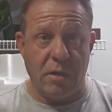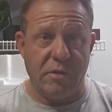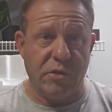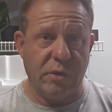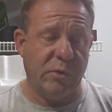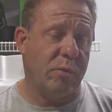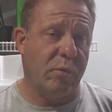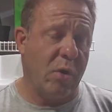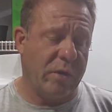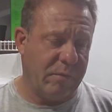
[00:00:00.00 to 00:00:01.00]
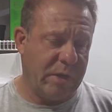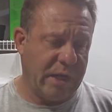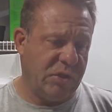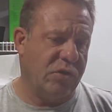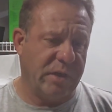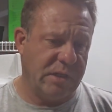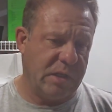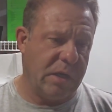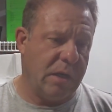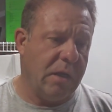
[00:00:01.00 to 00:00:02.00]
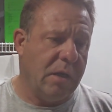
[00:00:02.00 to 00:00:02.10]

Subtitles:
The strings were broken, but it had strings in it.